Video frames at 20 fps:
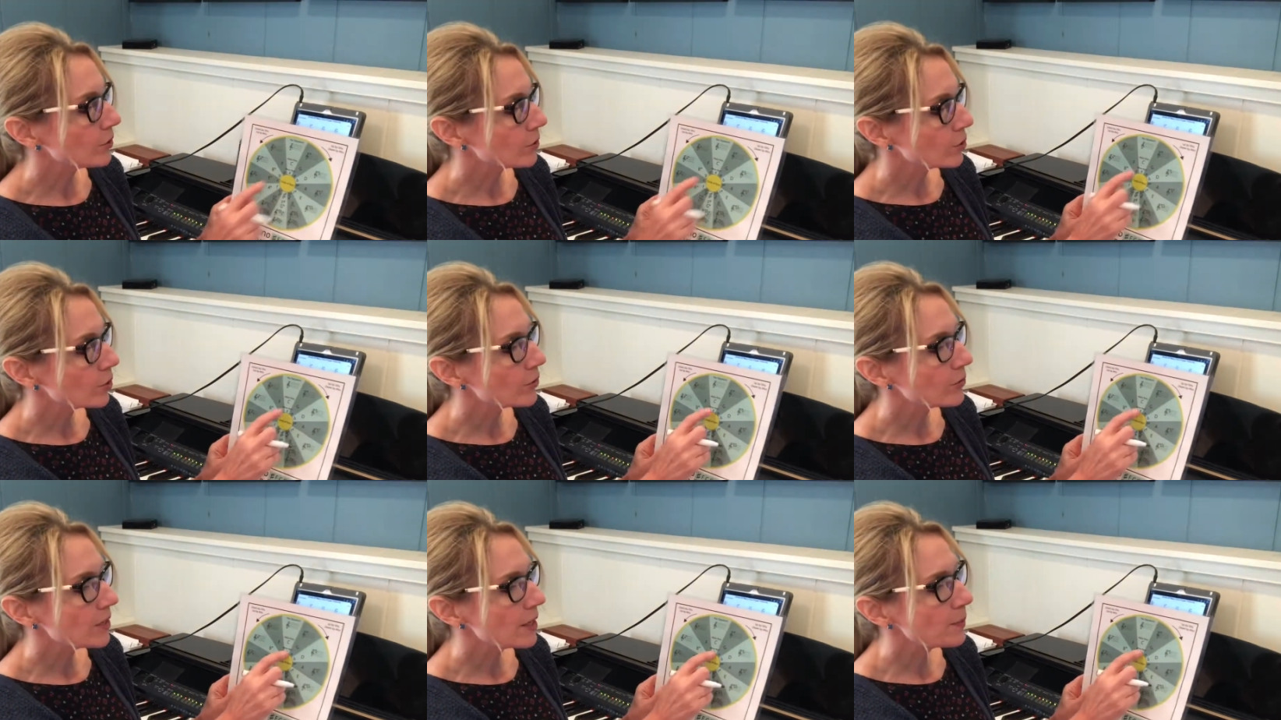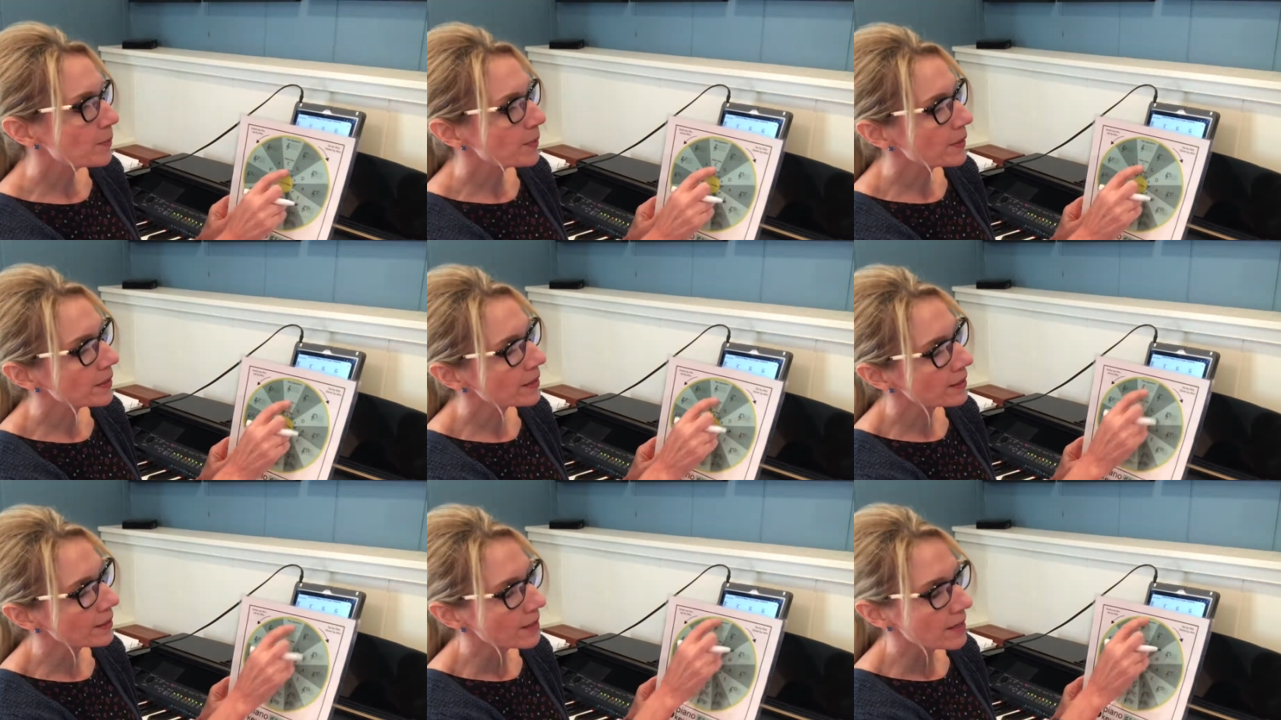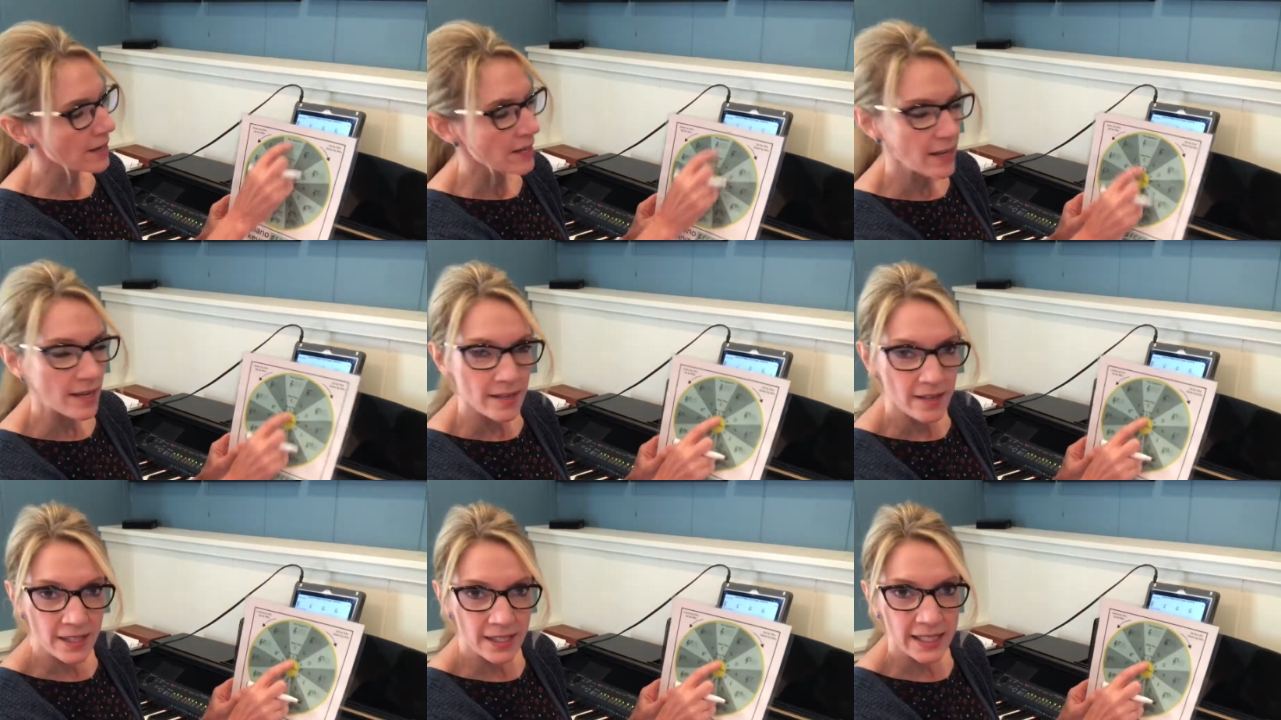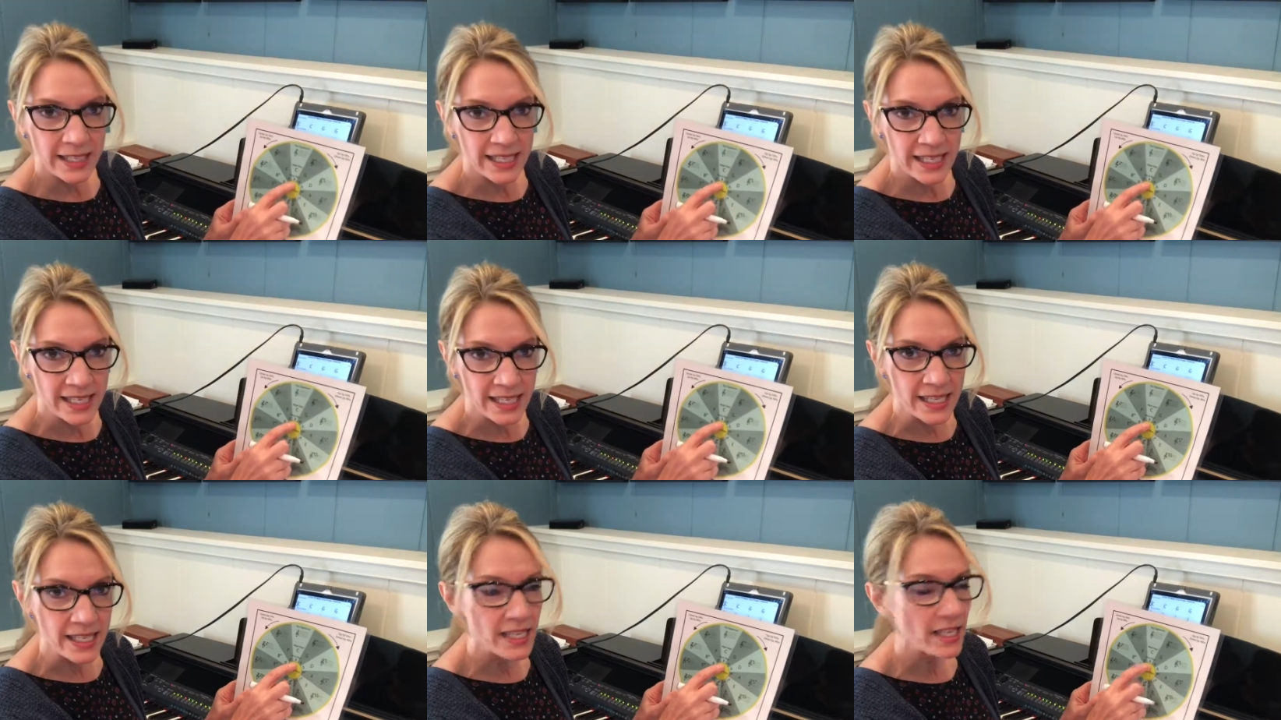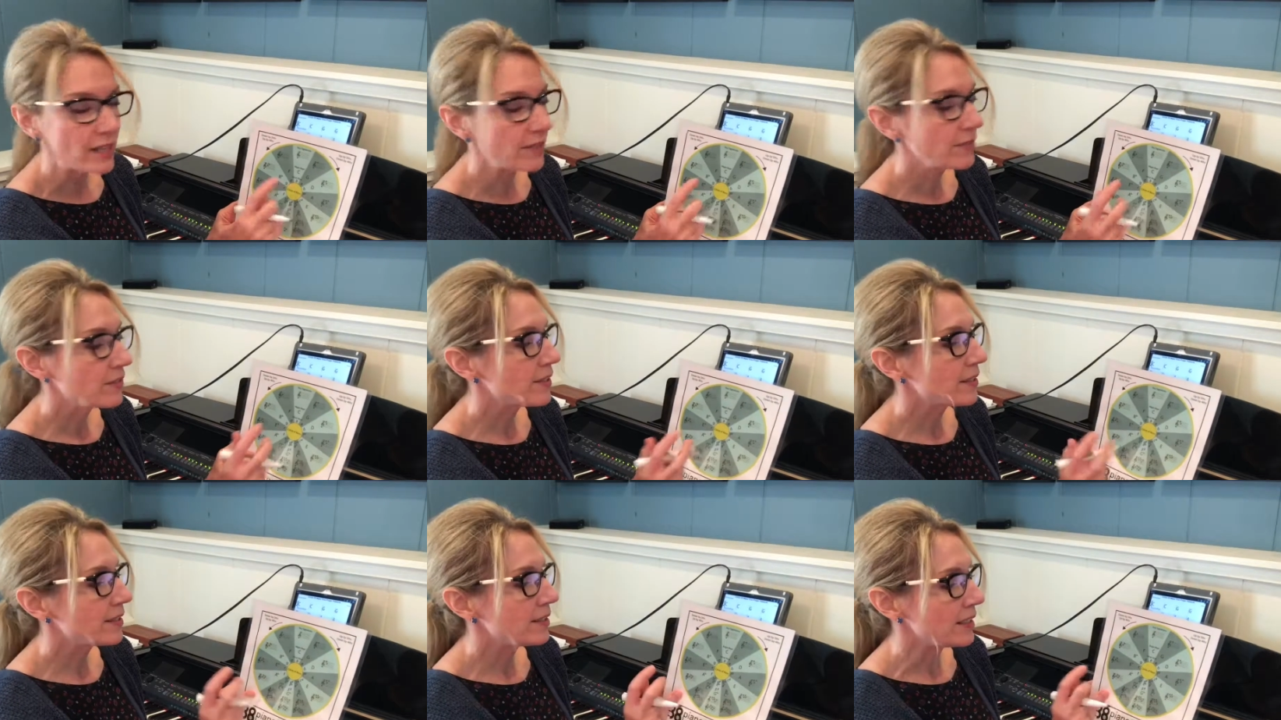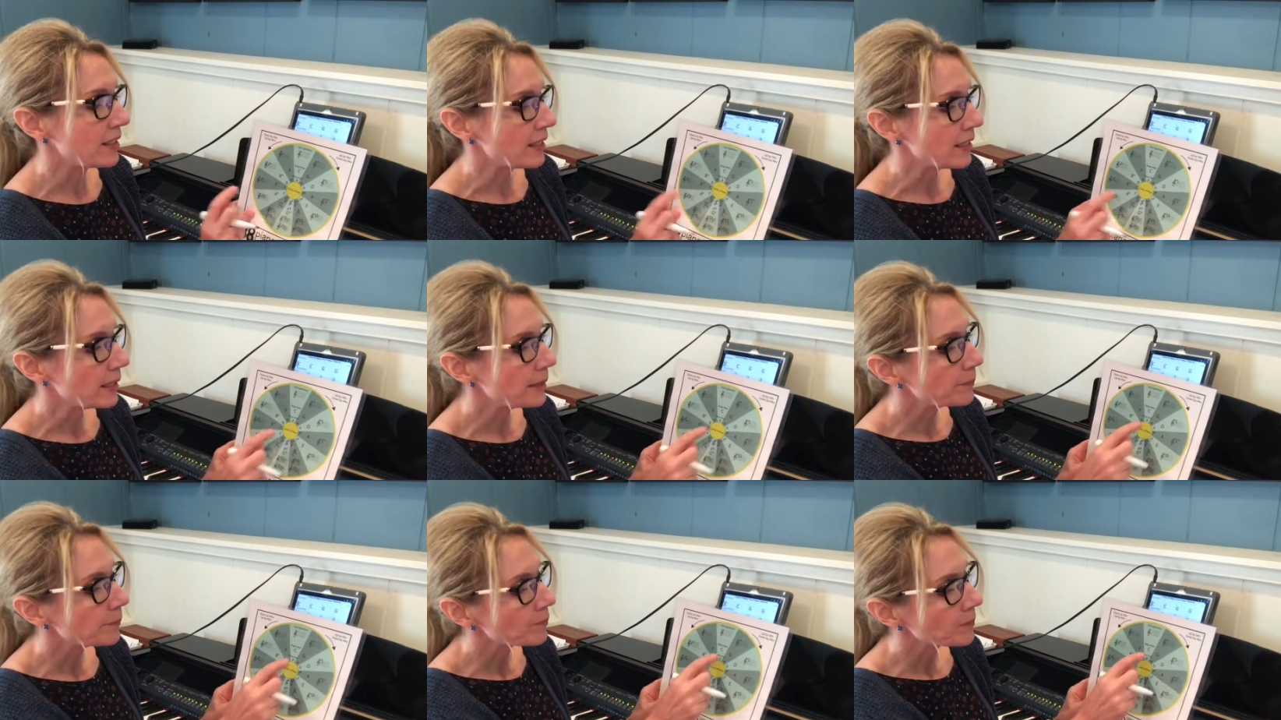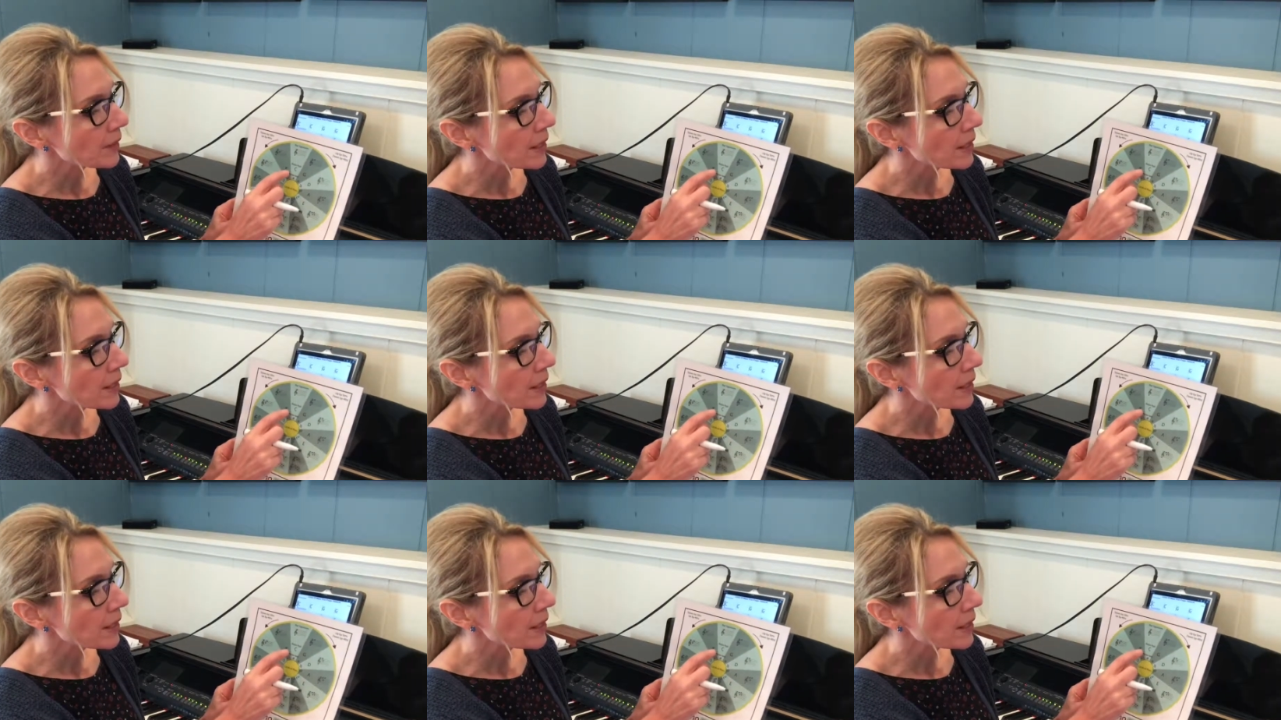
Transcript: So if they pick the key of C,